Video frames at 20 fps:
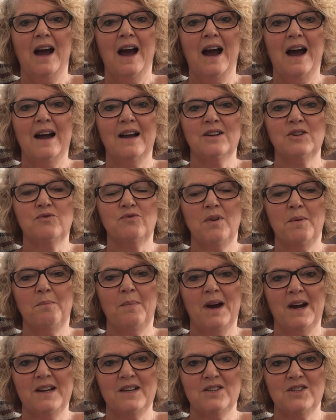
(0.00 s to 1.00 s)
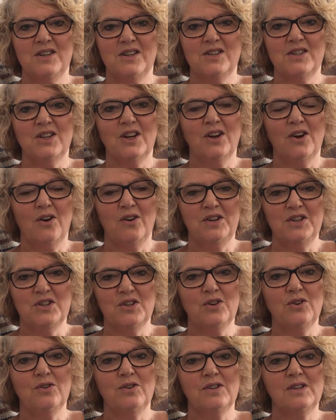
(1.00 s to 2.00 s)
and reminds us that God is
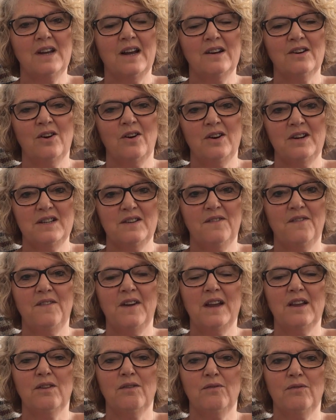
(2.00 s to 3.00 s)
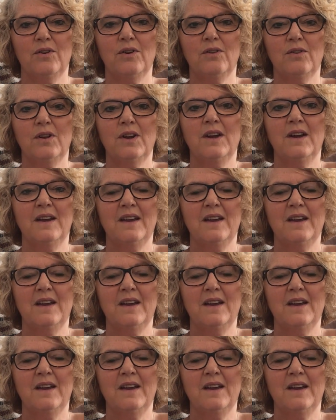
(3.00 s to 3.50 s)
good and God is faithful